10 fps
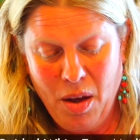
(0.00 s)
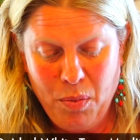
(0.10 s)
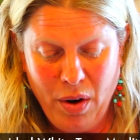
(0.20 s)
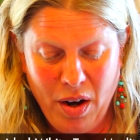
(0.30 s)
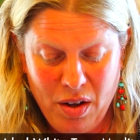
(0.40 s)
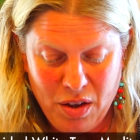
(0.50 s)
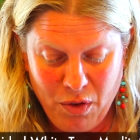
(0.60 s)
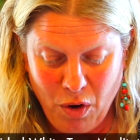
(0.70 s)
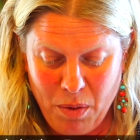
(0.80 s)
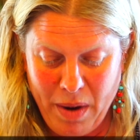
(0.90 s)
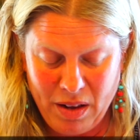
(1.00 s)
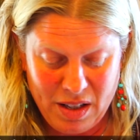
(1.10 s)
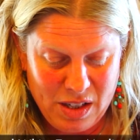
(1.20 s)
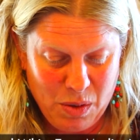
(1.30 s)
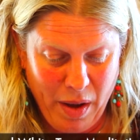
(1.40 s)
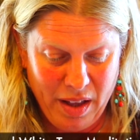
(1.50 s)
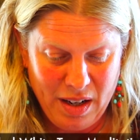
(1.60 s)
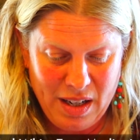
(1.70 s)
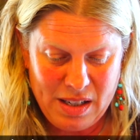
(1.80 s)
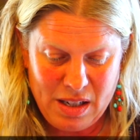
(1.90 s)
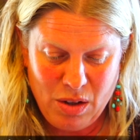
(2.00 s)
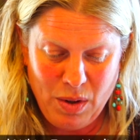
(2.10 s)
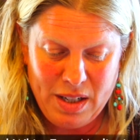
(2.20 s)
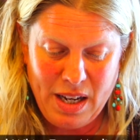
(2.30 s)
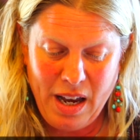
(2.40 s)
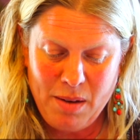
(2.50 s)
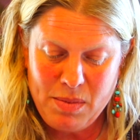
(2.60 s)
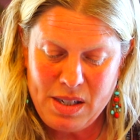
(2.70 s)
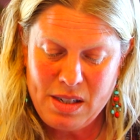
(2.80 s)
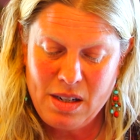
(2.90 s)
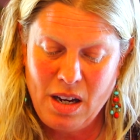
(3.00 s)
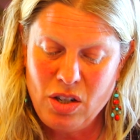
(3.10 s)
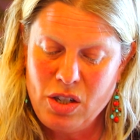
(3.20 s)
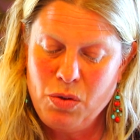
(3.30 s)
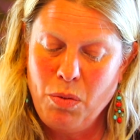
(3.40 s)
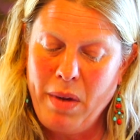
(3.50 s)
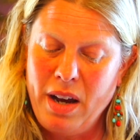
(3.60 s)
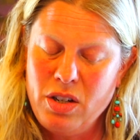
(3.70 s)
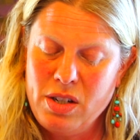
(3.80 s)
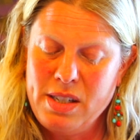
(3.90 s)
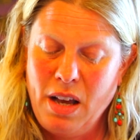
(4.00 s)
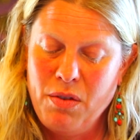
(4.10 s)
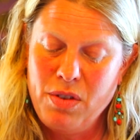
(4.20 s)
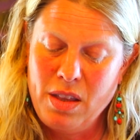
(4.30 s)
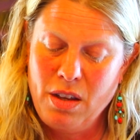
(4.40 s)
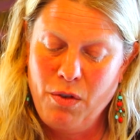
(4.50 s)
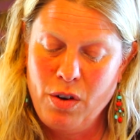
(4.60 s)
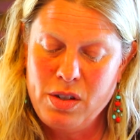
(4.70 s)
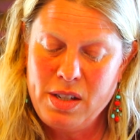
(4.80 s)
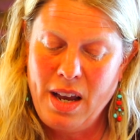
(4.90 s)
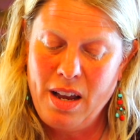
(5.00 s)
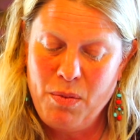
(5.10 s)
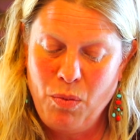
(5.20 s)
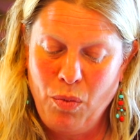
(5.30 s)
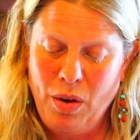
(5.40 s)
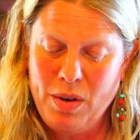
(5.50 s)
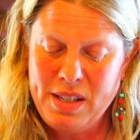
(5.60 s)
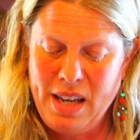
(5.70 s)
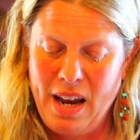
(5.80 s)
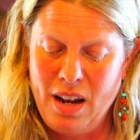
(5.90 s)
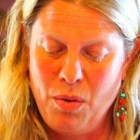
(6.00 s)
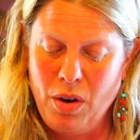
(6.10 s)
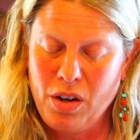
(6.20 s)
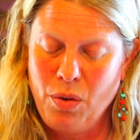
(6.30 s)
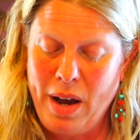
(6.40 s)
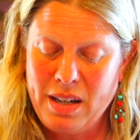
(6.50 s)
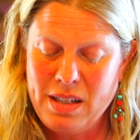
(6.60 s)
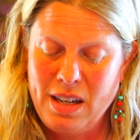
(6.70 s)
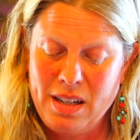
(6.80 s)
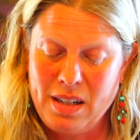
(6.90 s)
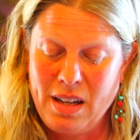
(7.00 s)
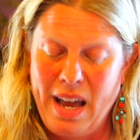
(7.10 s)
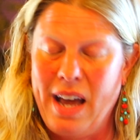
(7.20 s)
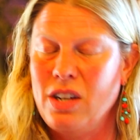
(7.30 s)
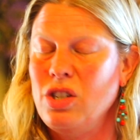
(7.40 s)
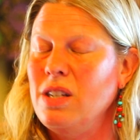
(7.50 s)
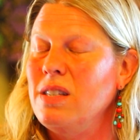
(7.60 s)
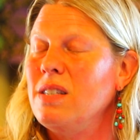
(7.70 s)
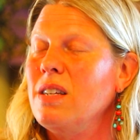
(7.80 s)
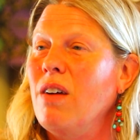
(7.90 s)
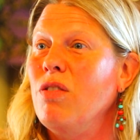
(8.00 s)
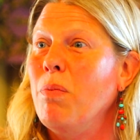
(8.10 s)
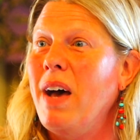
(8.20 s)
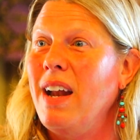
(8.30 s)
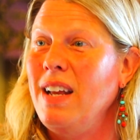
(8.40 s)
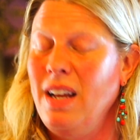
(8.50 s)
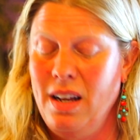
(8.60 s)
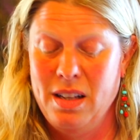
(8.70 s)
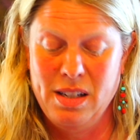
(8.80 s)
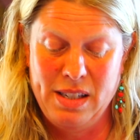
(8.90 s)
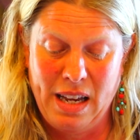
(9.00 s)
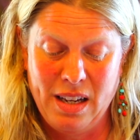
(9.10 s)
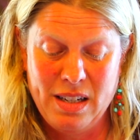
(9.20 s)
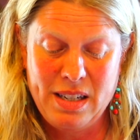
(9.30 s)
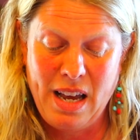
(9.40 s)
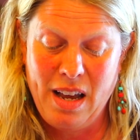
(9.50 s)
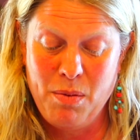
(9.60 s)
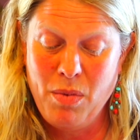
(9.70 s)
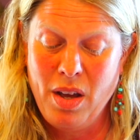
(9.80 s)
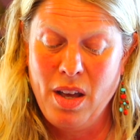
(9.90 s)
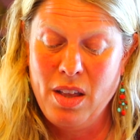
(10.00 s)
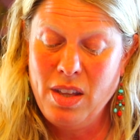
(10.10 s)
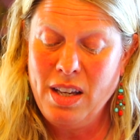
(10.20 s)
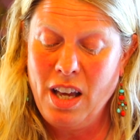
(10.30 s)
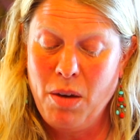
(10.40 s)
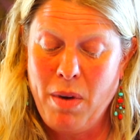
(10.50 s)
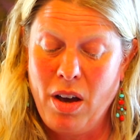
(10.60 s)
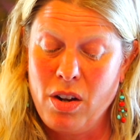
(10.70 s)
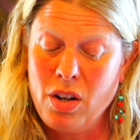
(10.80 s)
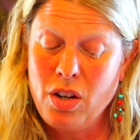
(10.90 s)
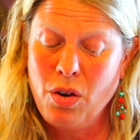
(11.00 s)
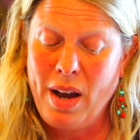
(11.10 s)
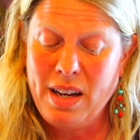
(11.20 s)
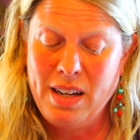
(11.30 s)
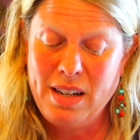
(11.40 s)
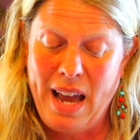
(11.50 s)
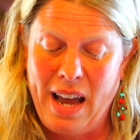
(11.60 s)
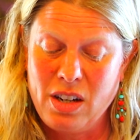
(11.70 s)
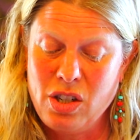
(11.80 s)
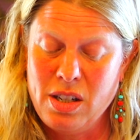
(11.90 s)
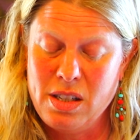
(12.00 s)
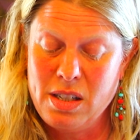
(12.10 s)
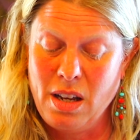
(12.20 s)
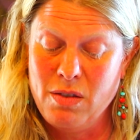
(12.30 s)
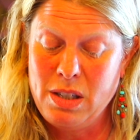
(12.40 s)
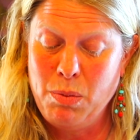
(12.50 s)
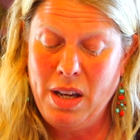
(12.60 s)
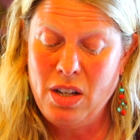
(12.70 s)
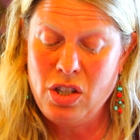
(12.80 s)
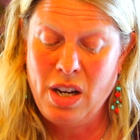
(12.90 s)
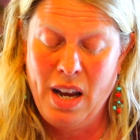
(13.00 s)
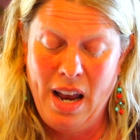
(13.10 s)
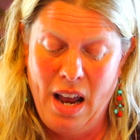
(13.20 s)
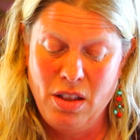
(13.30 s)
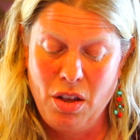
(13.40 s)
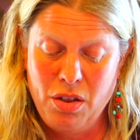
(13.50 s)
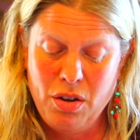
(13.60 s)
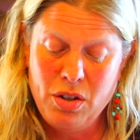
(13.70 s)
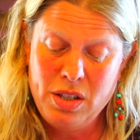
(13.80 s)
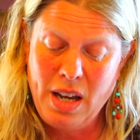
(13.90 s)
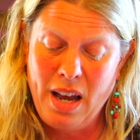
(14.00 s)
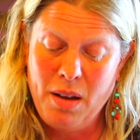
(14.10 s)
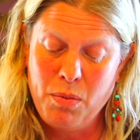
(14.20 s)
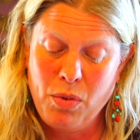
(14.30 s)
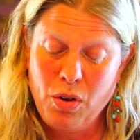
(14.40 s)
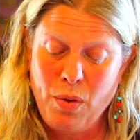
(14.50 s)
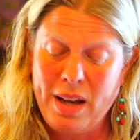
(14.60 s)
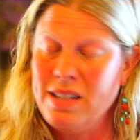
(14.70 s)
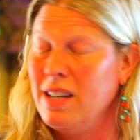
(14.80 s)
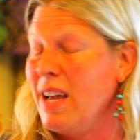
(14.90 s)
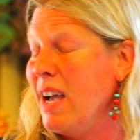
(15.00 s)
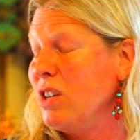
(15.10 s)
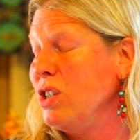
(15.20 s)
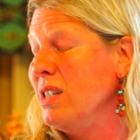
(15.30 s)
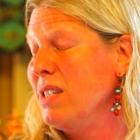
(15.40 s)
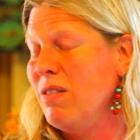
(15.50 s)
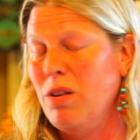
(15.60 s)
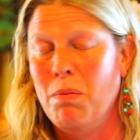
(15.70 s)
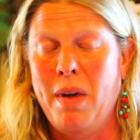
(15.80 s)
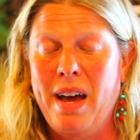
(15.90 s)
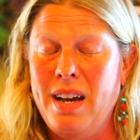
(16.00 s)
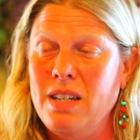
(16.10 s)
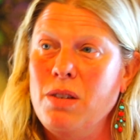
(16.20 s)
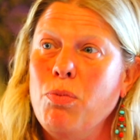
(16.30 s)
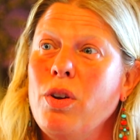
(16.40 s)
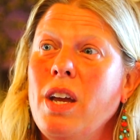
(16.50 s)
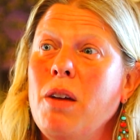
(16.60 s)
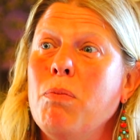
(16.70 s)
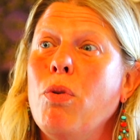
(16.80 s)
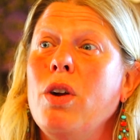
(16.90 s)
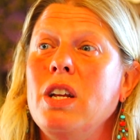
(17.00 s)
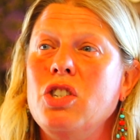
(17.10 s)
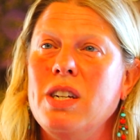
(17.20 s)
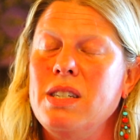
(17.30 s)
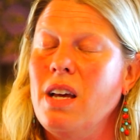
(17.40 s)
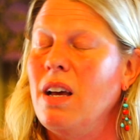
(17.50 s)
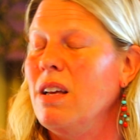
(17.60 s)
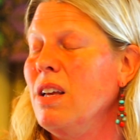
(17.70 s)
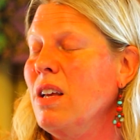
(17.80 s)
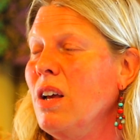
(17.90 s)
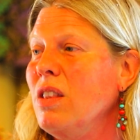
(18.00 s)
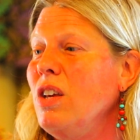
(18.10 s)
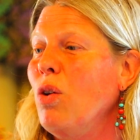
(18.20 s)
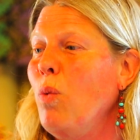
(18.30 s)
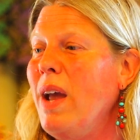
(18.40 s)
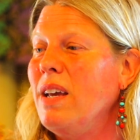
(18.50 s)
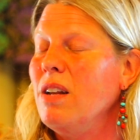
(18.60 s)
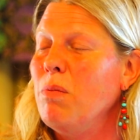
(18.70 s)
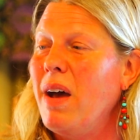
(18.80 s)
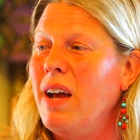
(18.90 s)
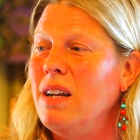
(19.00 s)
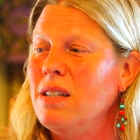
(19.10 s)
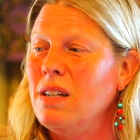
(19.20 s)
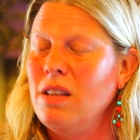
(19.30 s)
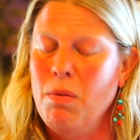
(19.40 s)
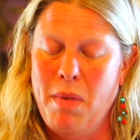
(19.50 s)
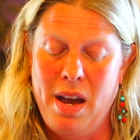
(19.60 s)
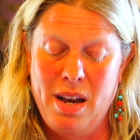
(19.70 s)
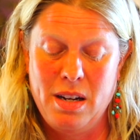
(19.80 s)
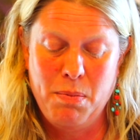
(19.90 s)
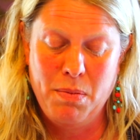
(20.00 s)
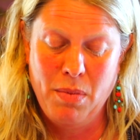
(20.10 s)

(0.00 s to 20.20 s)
Prayer of the four boundless qualities 3 times. And just remind yourself that the first time we recite it, we're correcting actions of the body. The second time, thinking about correcting actions of speech. And the third time, correcting actions of the mind, bringing bodhicitta, the awakened mind, the mind